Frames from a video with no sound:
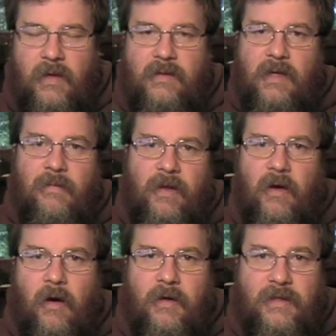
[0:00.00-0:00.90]
Some of the
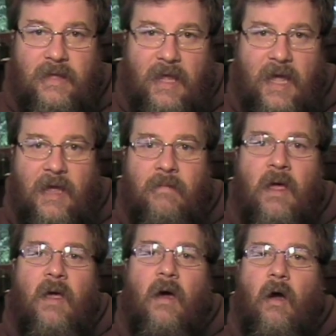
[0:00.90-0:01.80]
cards in the game
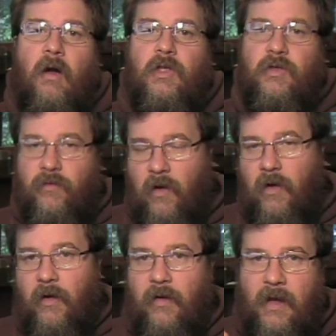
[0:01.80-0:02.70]
are
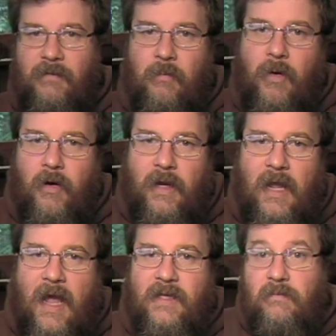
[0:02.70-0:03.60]
stronger if your party
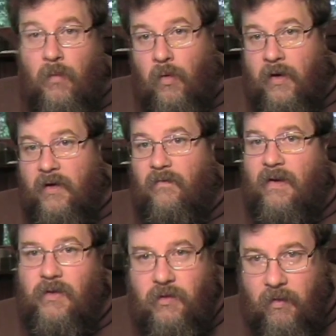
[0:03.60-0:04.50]
has more
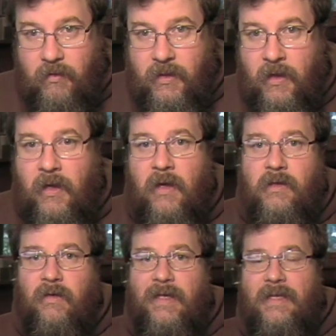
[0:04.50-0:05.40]
adventurers.
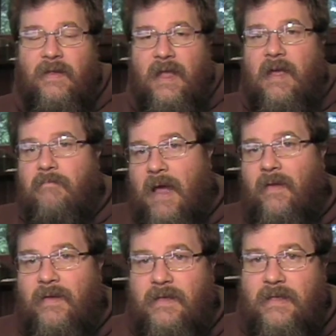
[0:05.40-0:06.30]
So that's how the game
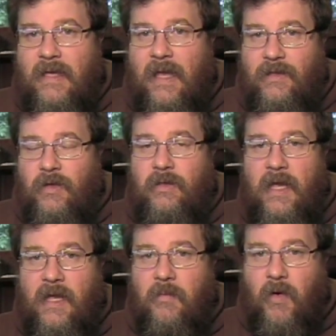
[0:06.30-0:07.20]
balances against you
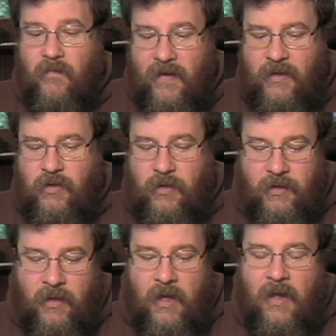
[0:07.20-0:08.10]
taking more
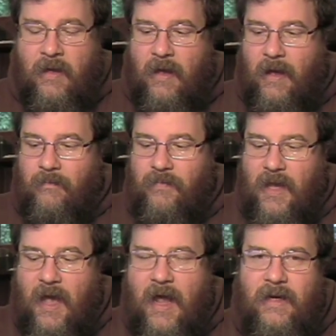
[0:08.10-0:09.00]
adventurers.
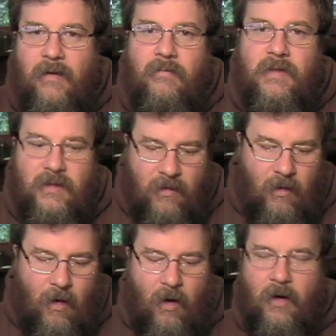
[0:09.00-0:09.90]
The items
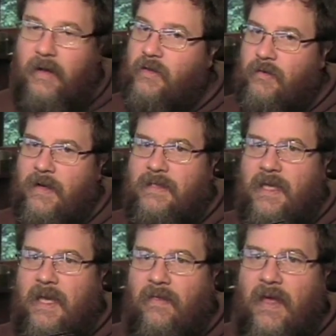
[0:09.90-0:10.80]
are
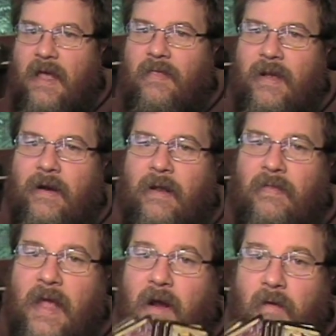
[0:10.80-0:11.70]
interesting in that
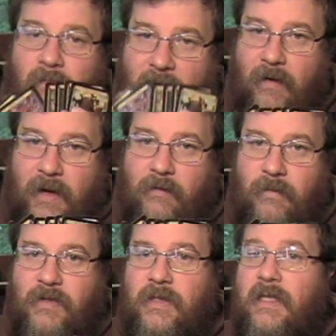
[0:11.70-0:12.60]
they are varied,
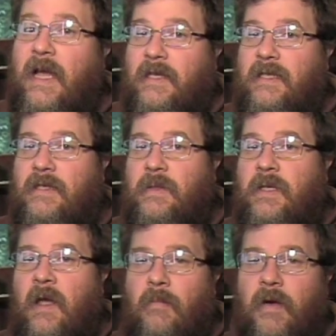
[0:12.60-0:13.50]
which is nice. This
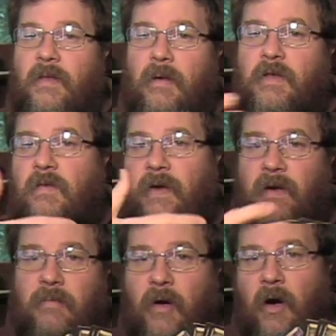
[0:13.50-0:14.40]
is probably the most
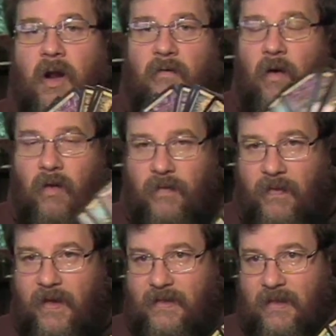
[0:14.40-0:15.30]
varied part of all of the
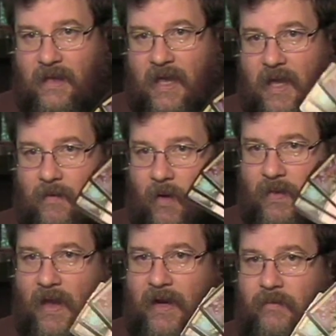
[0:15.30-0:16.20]
things in the game are
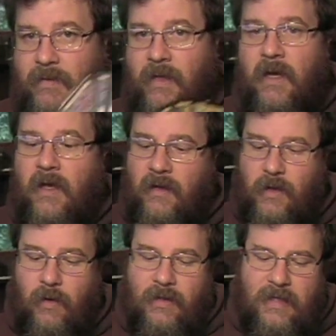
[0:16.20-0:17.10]
the items.
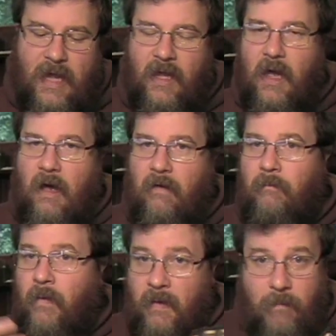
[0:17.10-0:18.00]
You can take a
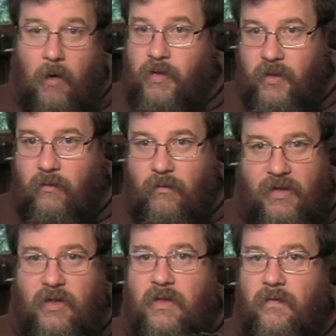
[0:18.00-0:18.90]
potion,
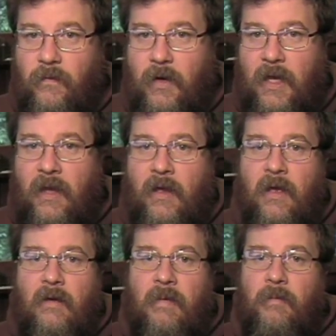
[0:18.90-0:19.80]
which is free,
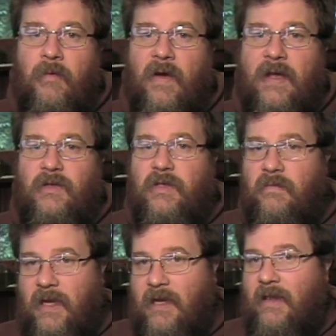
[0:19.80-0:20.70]
and provides you
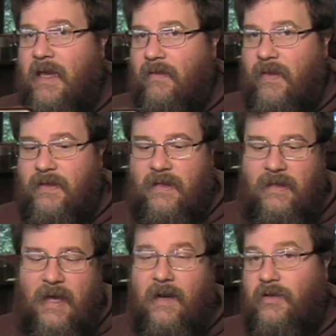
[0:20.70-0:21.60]
some healing and things like
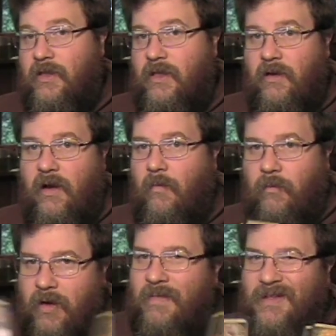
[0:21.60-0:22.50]
that. And just so you know,
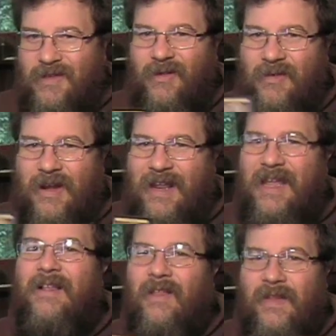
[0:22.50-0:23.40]
pretty much the only way to
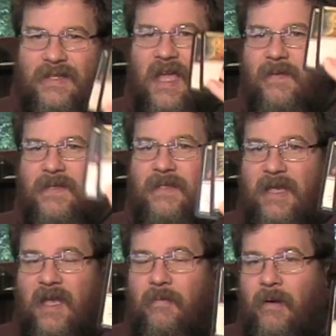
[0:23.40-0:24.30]
heal in this game is to
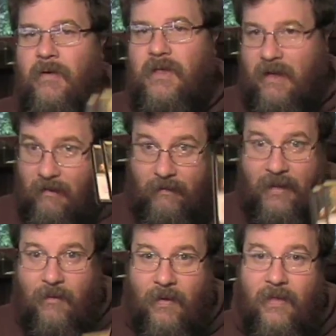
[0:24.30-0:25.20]
take a potion. I learned
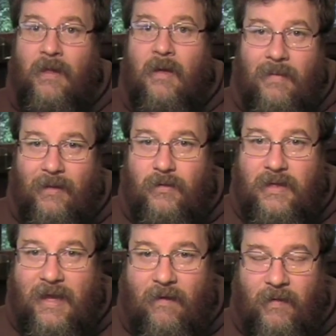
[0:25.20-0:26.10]
that one by
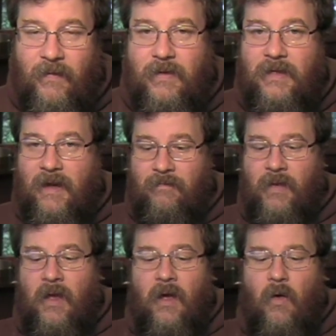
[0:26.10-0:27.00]
losing out the first time.
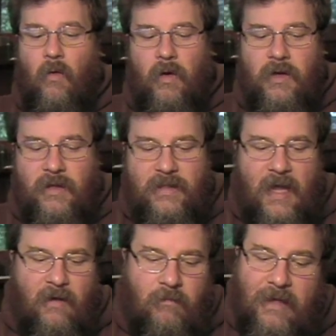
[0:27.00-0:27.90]
Or you can
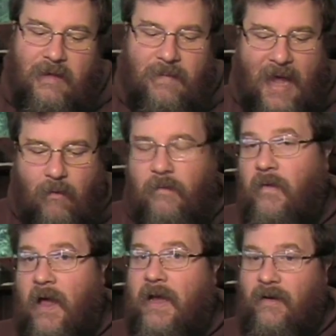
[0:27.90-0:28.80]
take really
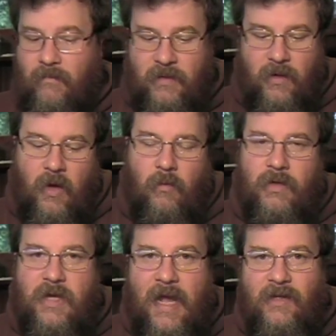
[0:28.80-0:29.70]
powerful items,
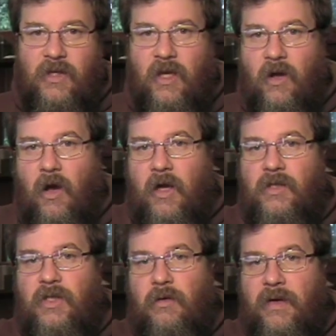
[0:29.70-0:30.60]
which actually
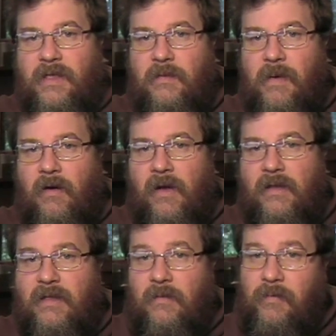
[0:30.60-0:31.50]
cost you
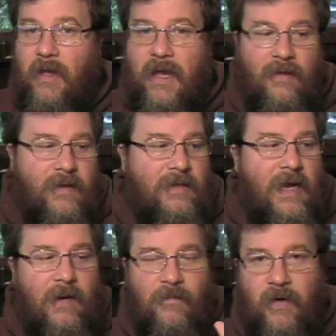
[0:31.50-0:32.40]
experience to play. This
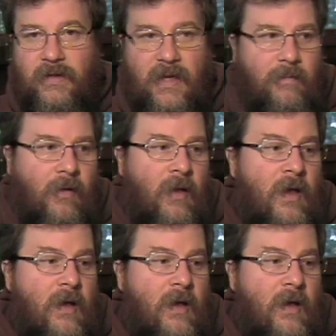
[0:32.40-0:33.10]
item, for example,